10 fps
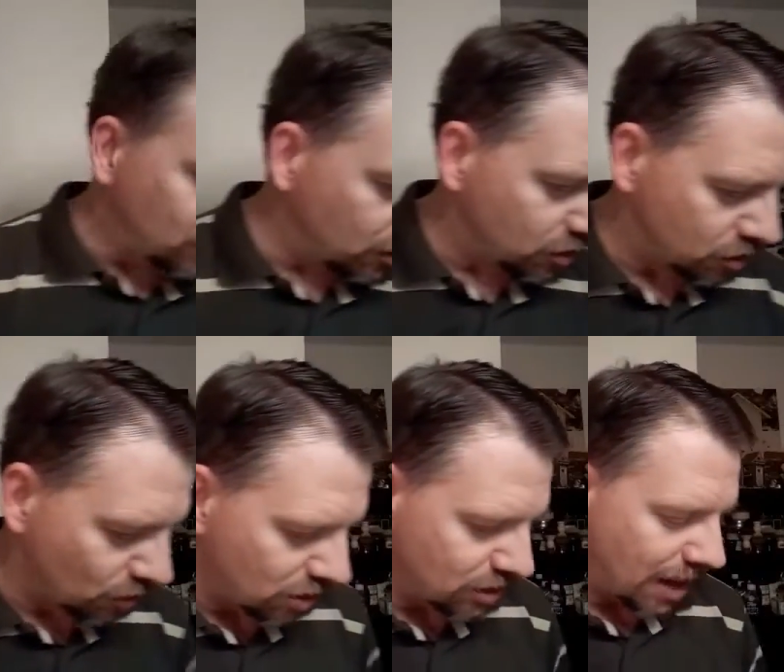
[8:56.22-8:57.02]
done such a
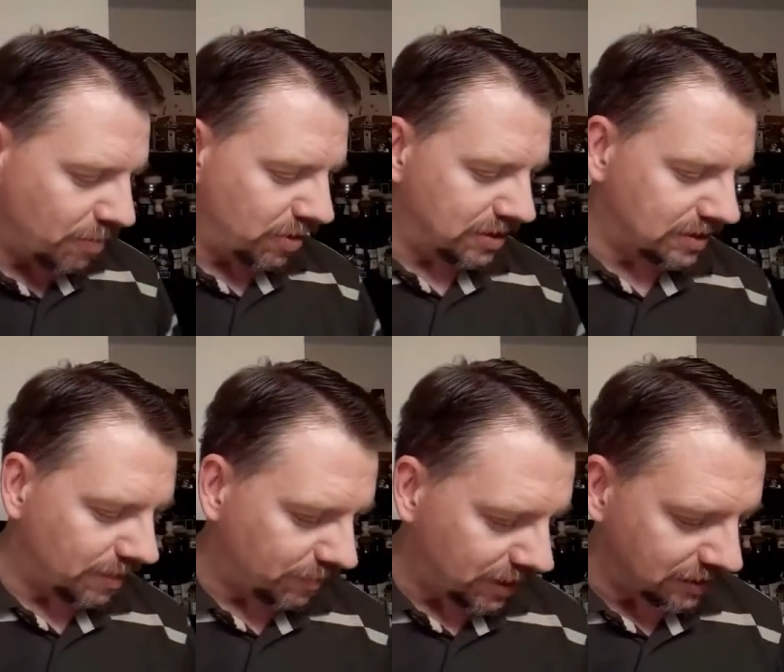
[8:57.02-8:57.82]
great job with
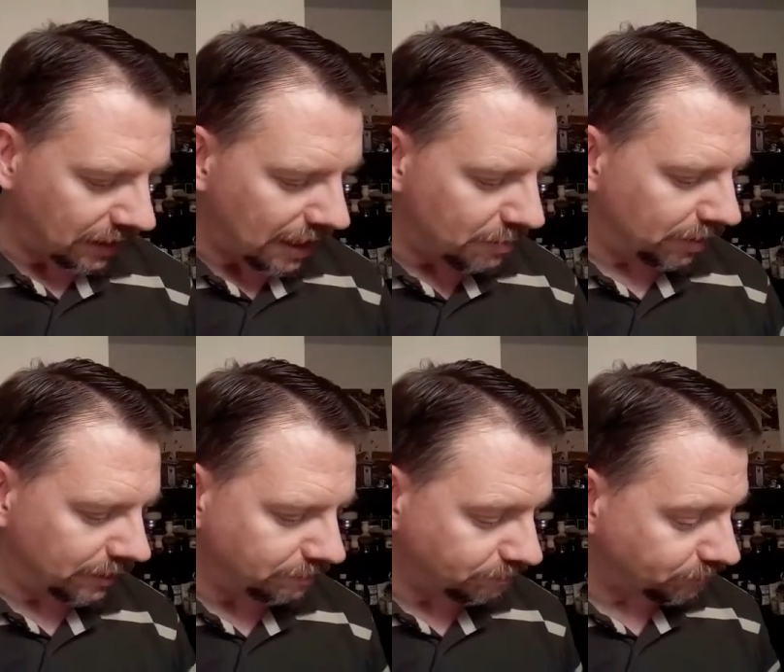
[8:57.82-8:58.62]
his
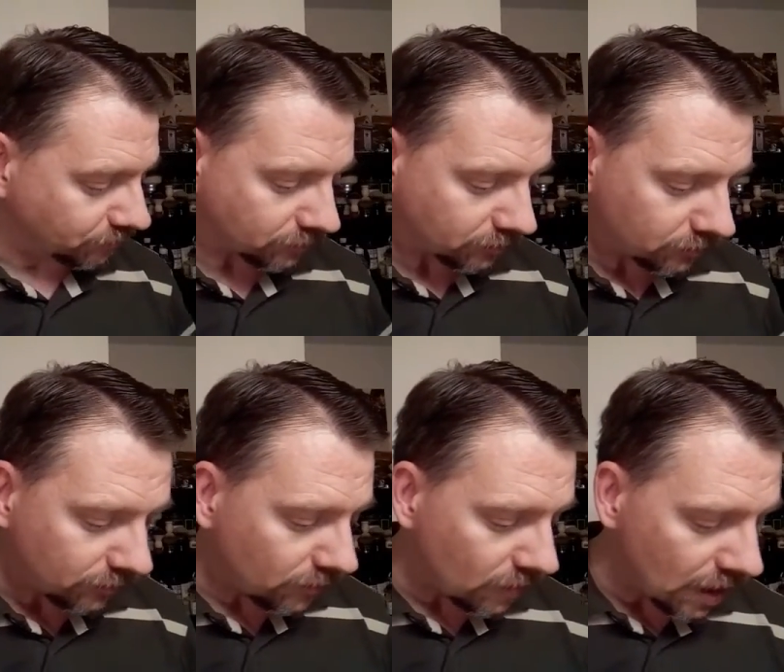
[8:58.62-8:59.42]
labeling,
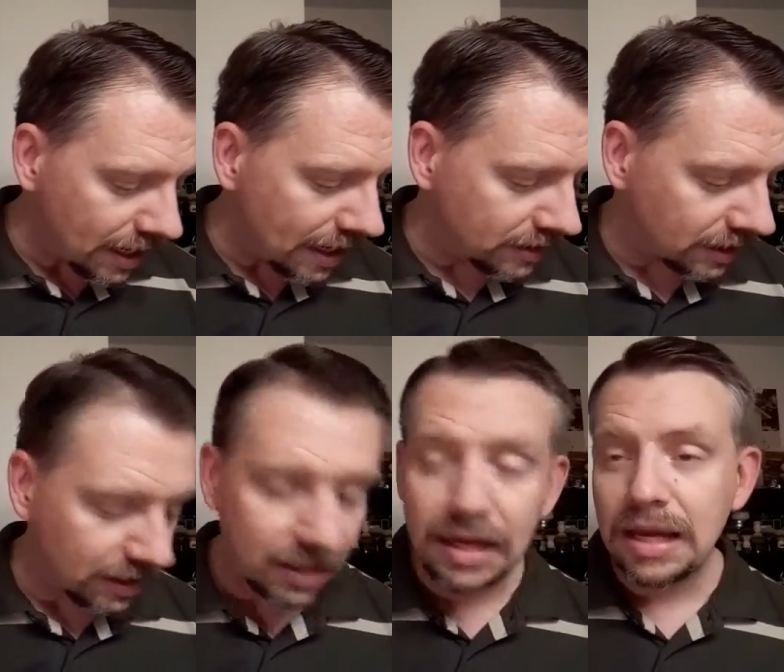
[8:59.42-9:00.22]
and
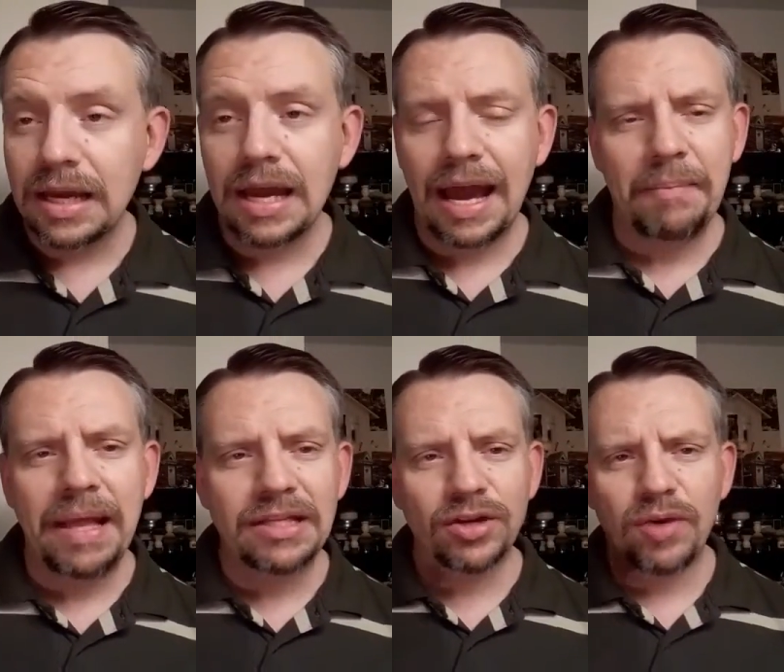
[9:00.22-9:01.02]
I
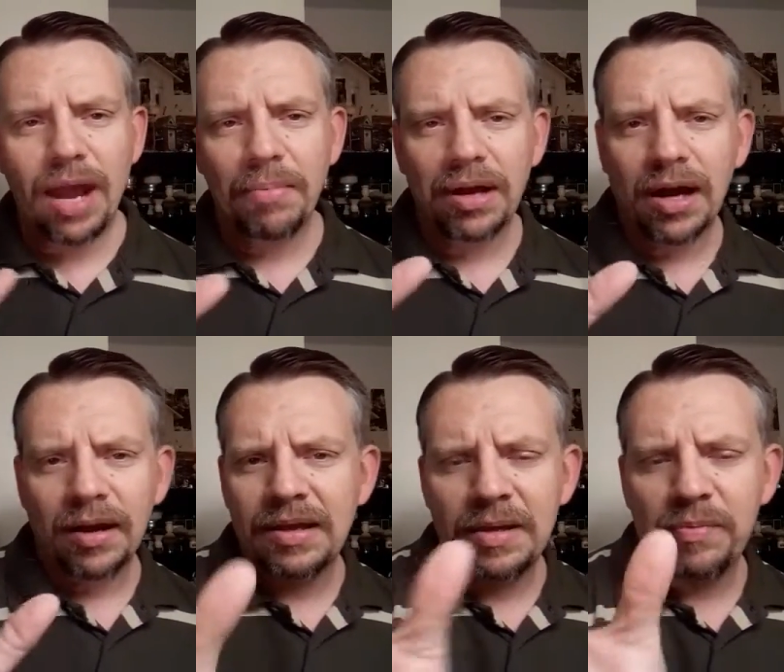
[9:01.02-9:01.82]
meant to grab
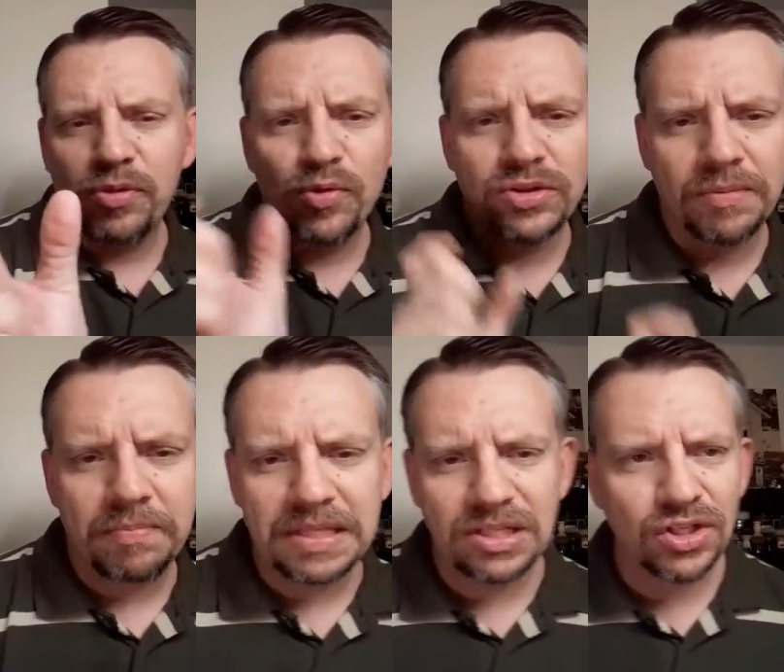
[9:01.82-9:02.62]
threw some
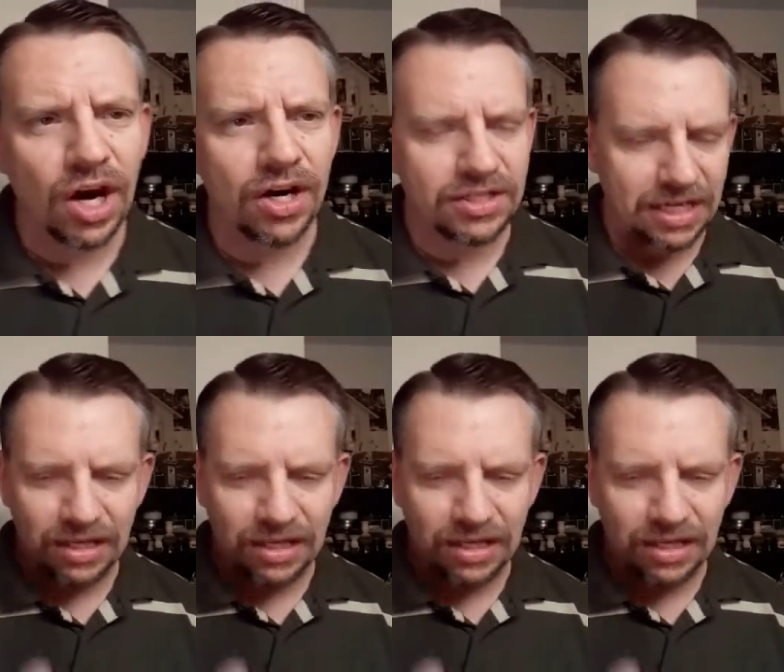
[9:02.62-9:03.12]
business cards